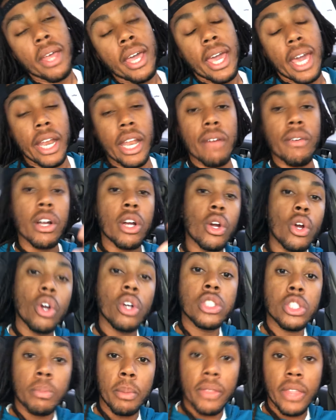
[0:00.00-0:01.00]
It never occurred
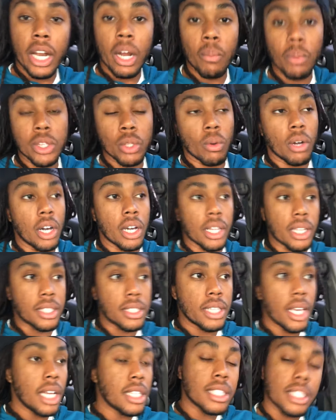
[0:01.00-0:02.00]
to me that I went through an ugly
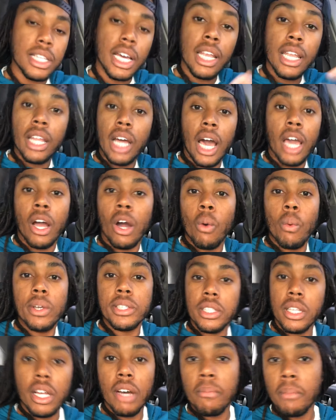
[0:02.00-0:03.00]
stage because I always
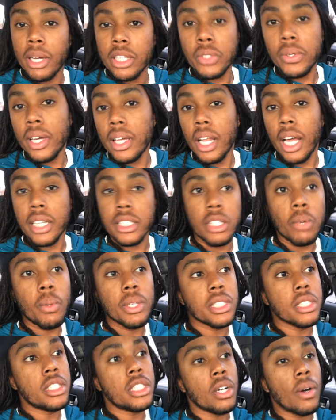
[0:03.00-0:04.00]
loved my dreadlocks. It
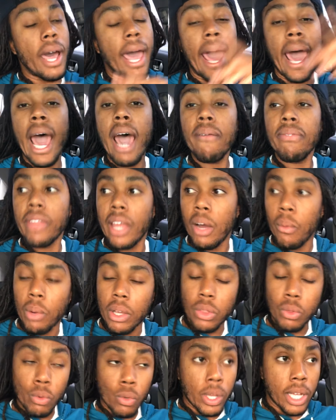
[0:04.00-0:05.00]
wasn't until after I
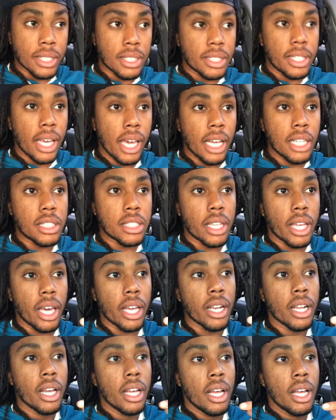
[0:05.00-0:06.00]
went through that stage
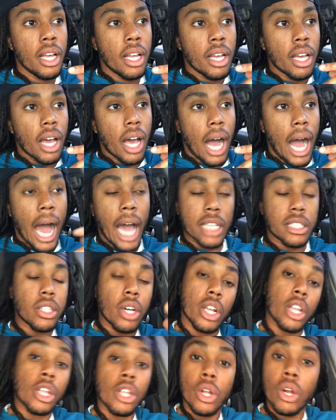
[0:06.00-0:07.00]
that I
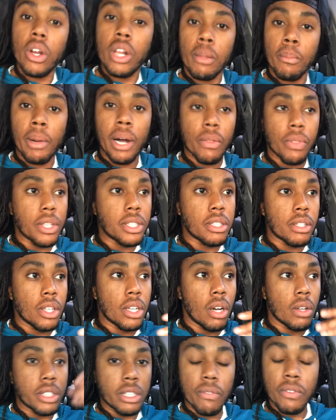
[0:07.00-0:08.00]
started learning about this,
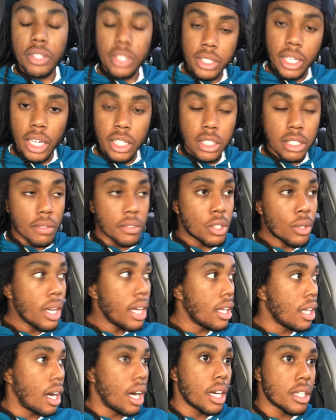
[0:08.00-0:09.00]
different stages of
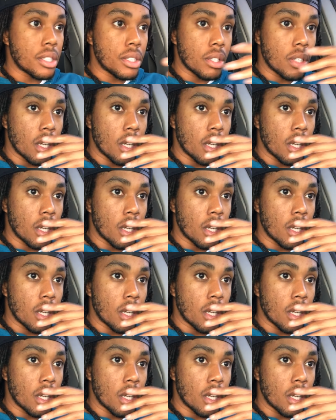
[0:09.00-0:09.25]
dreadlocks.